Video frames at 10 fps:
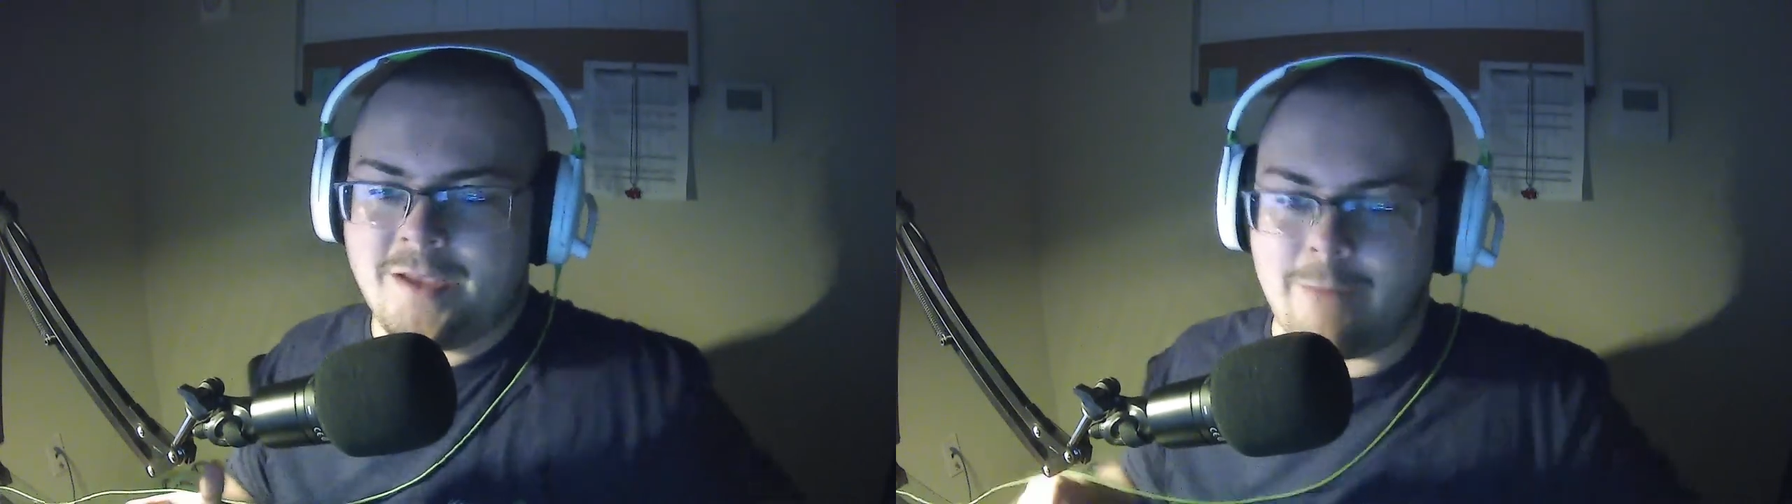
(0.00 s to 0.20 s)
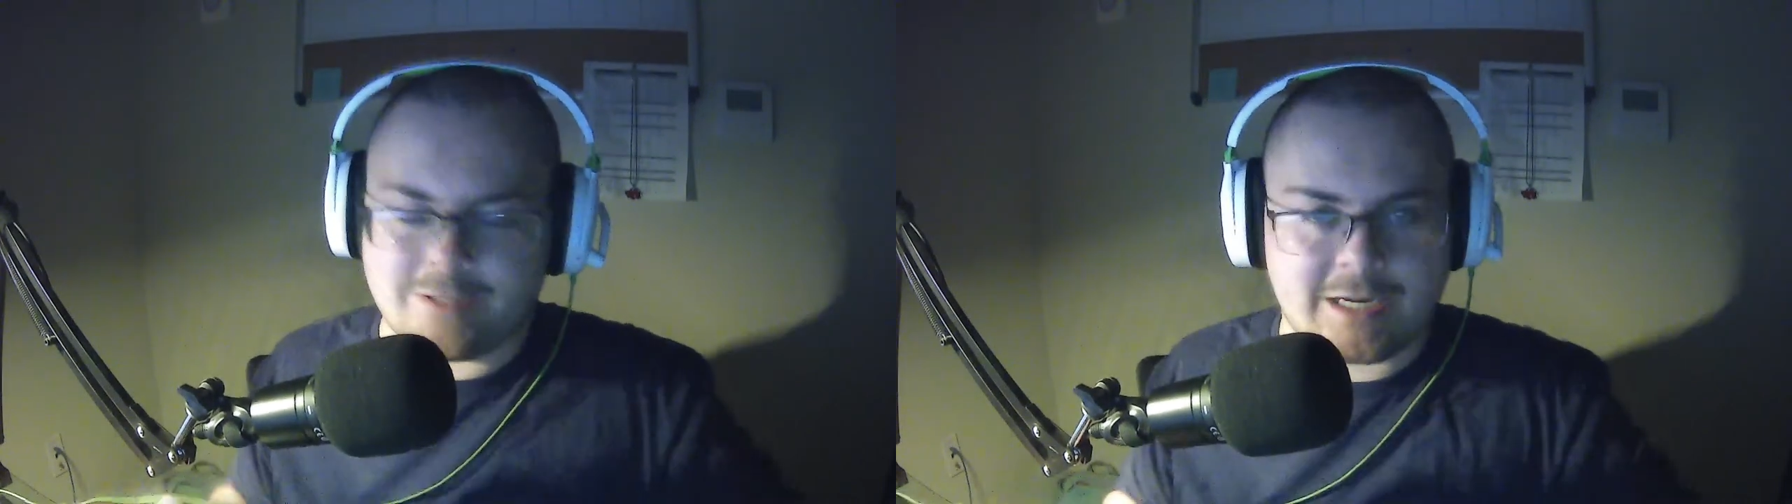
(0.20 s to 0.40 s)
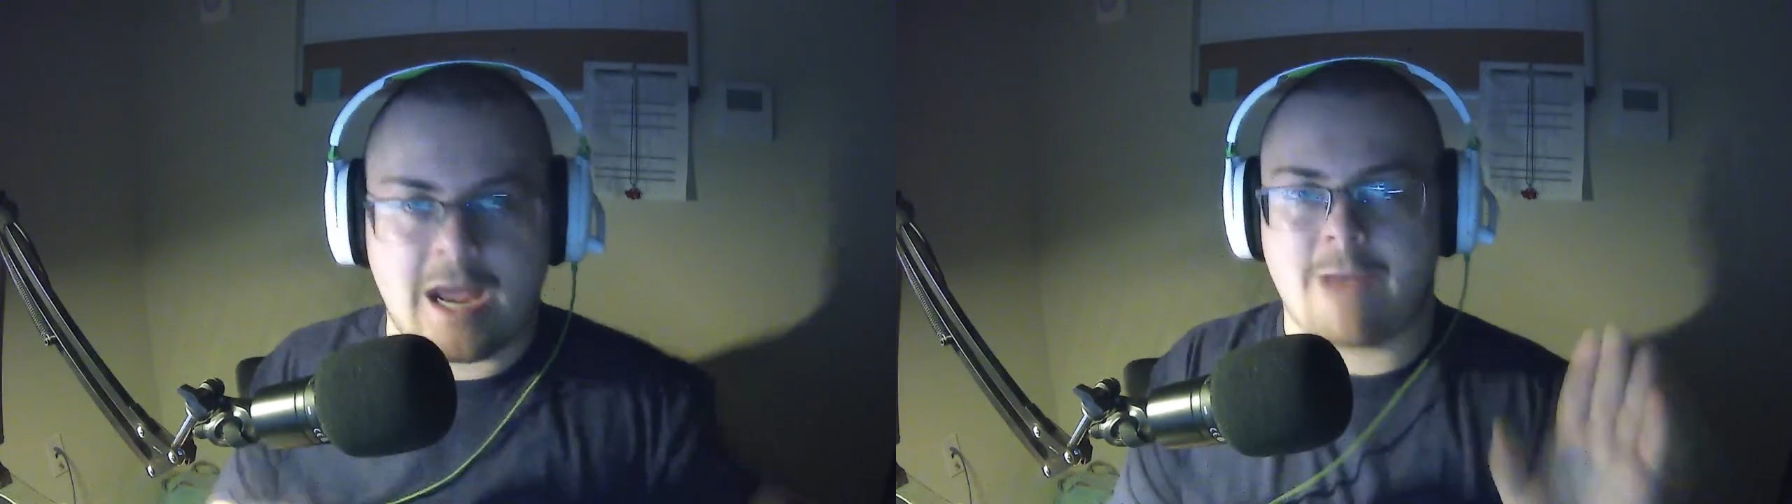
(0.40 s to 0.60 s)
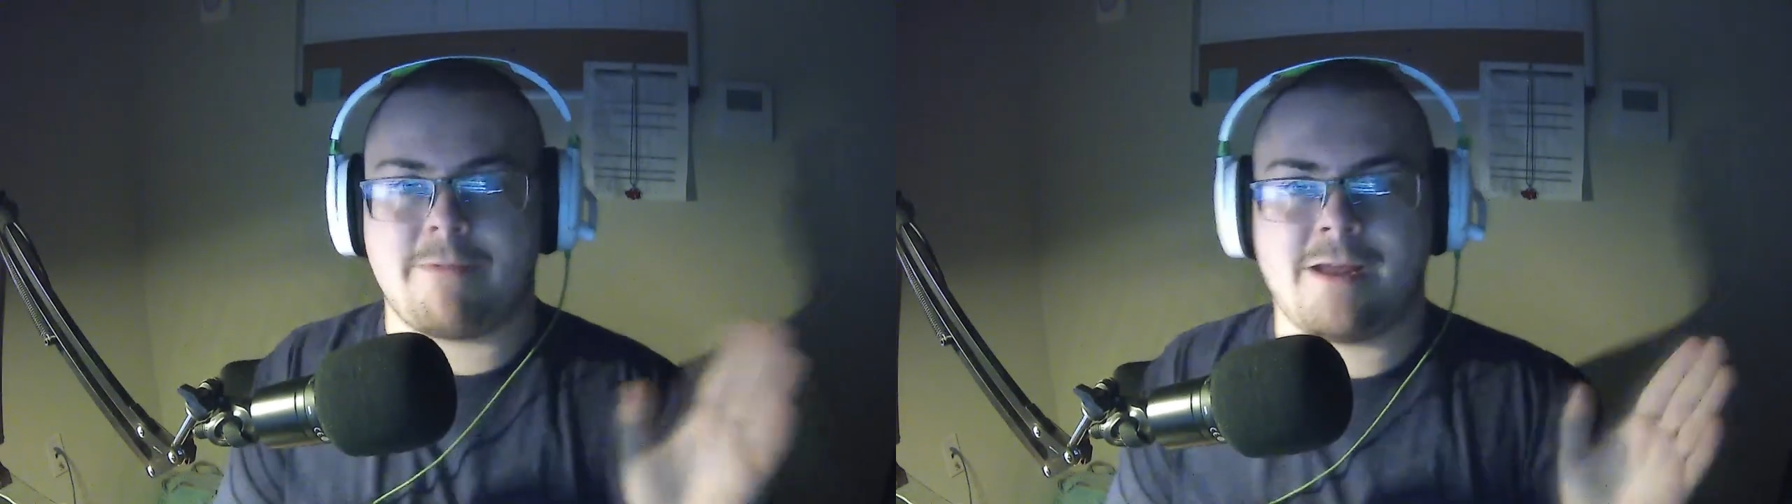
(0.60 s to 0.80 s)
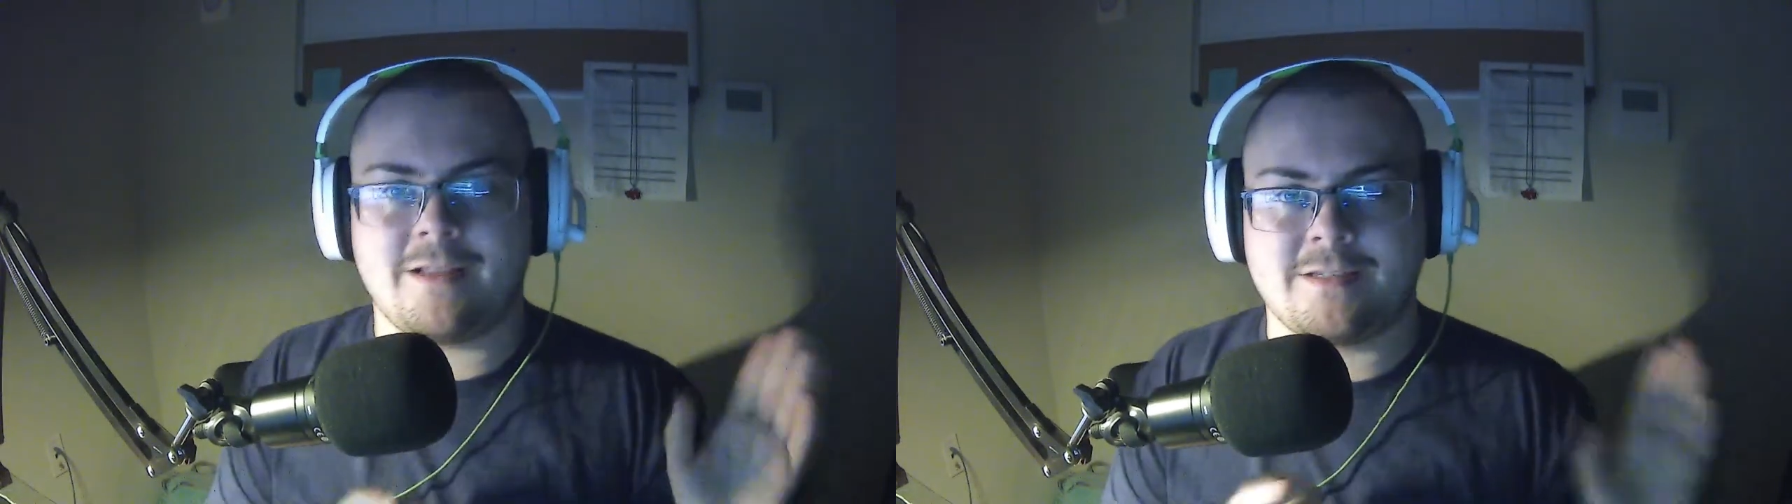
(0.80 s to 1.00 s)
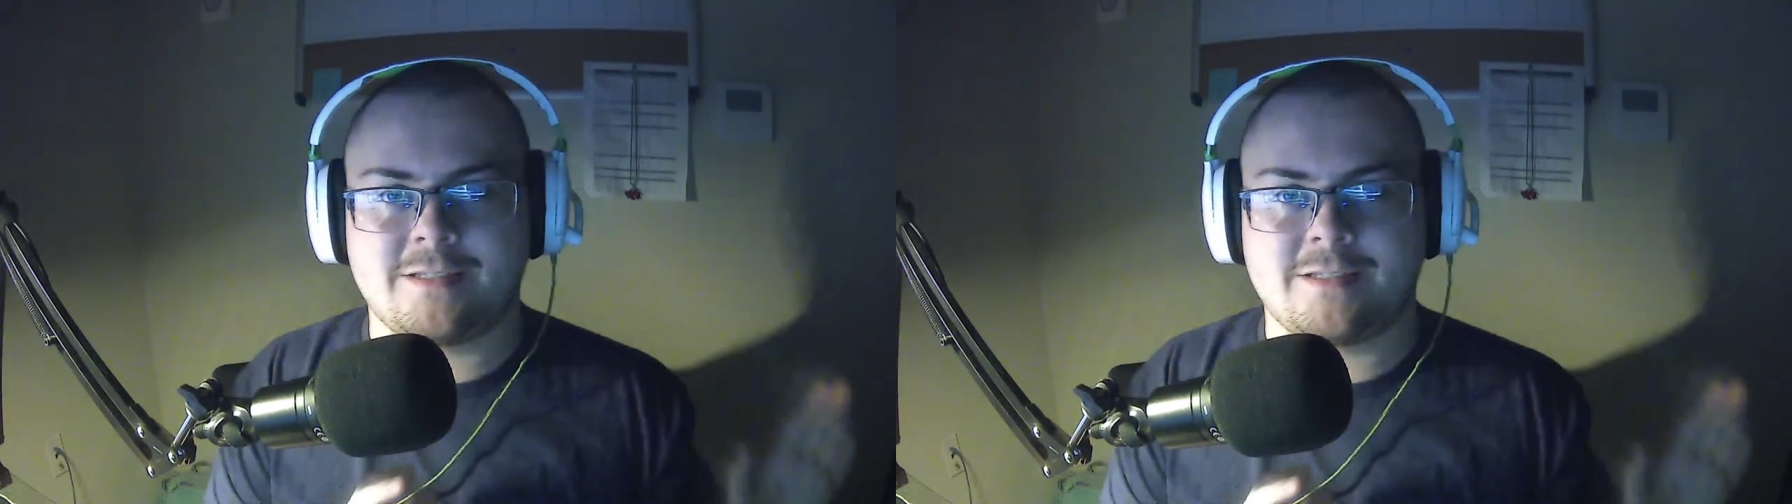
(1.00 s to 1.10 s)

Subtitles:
that was copying the